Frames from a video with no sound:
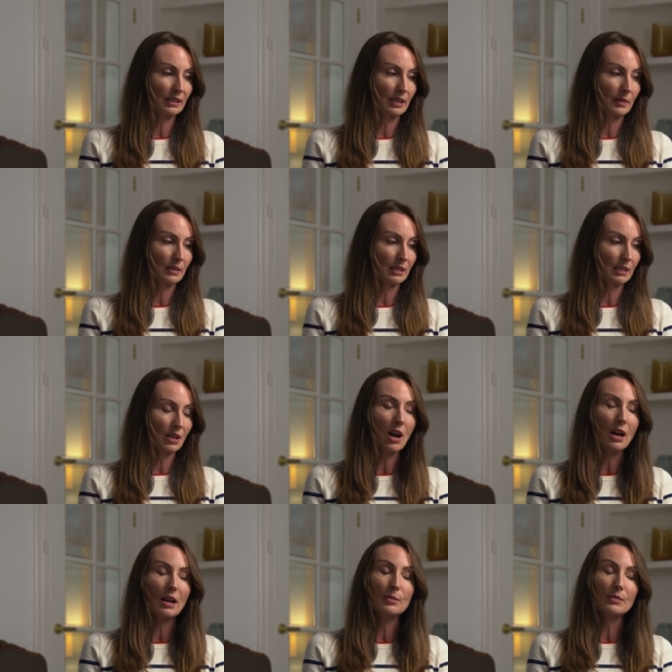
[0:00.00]
There were
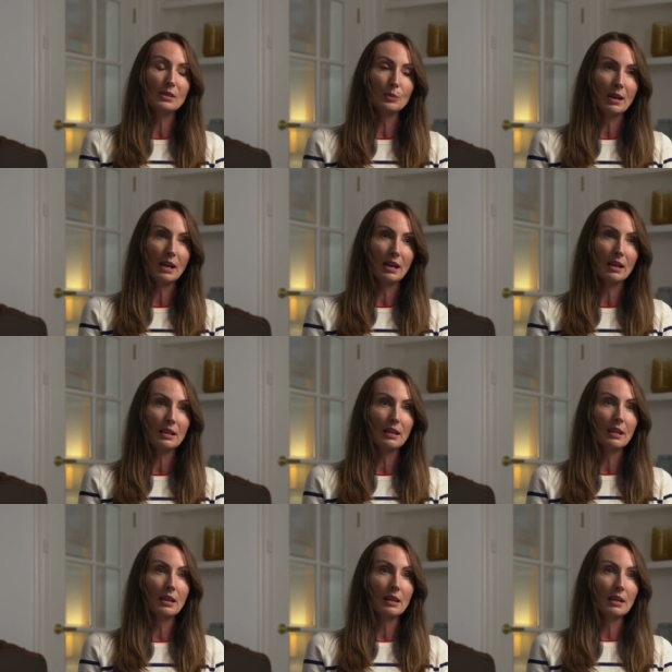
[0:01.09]
times where
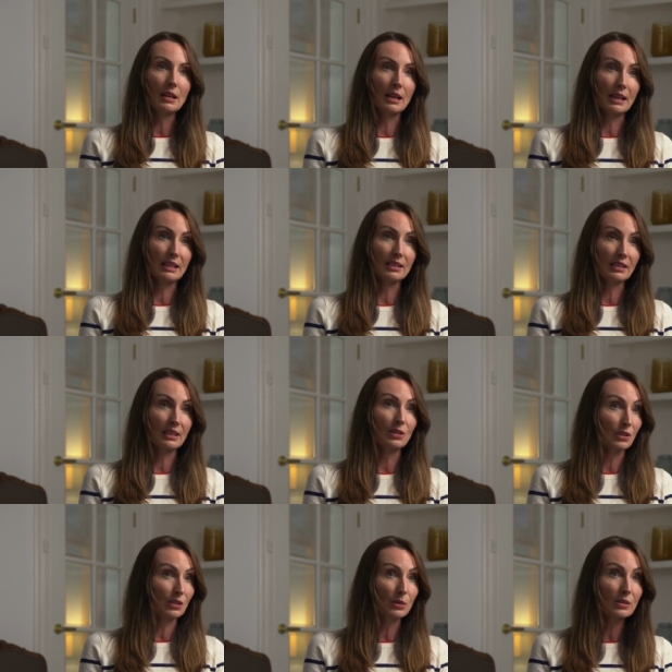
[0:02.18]
I had to sit on
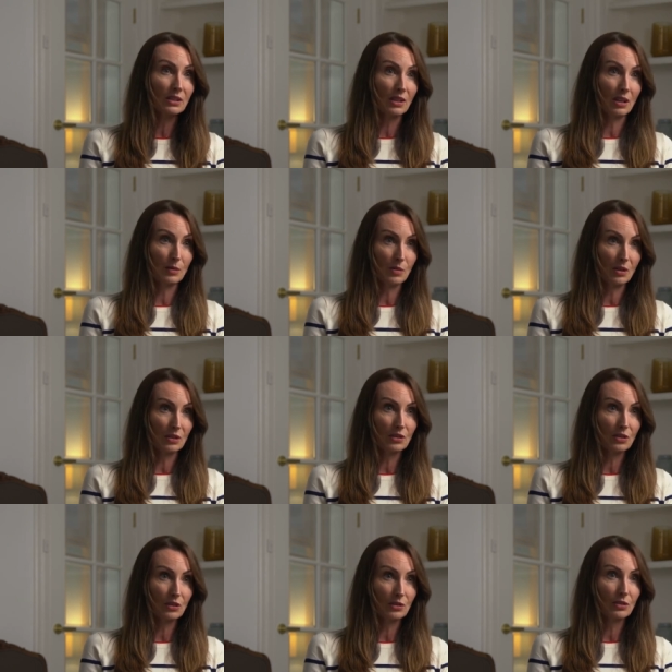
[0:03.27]
suicide
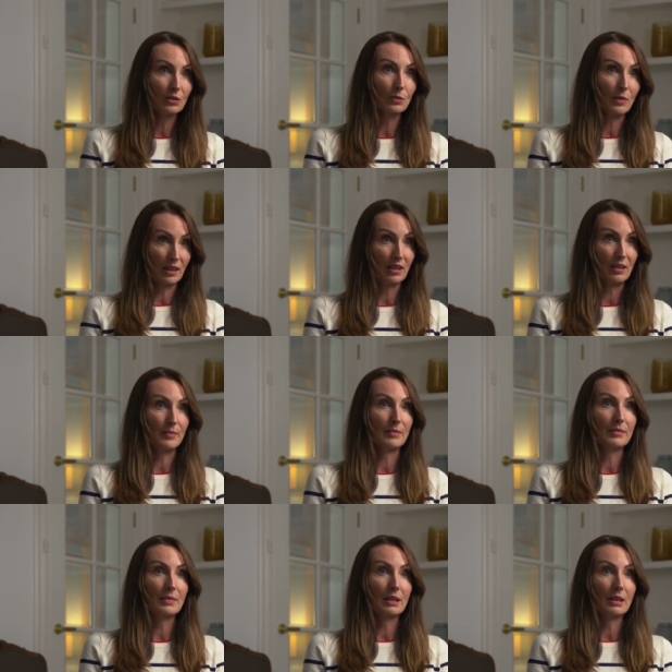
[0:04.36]
watch with him.